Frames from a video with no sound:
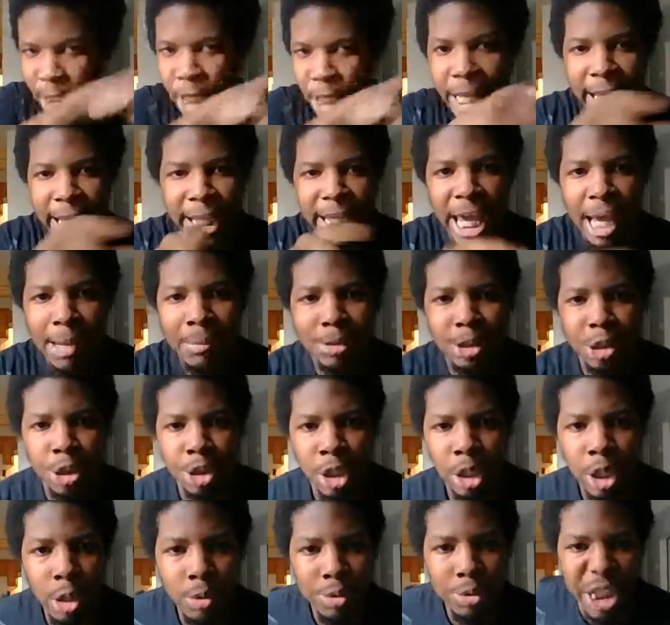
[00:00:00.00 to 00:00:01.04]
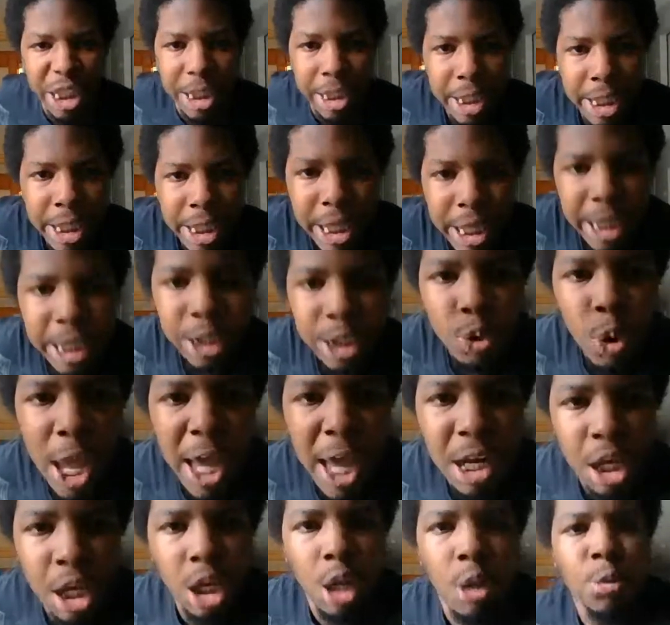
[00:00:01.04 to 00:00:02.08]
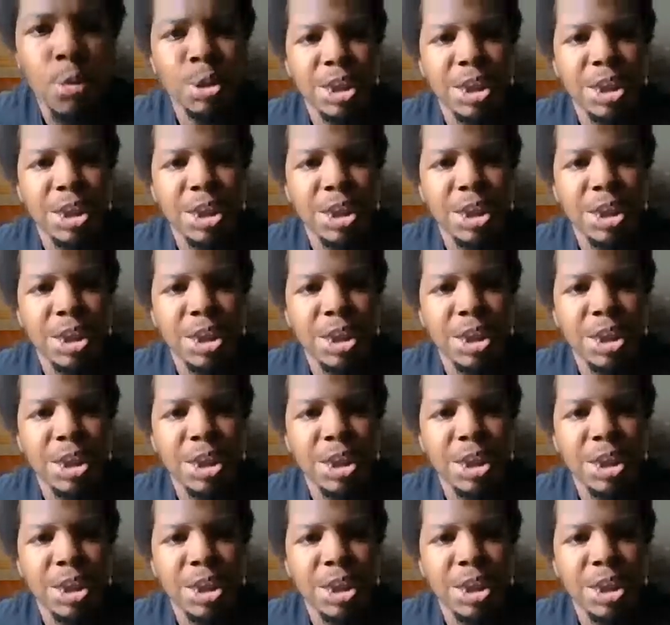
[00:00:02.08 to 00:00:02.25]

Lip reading: It came to a closing. You had to close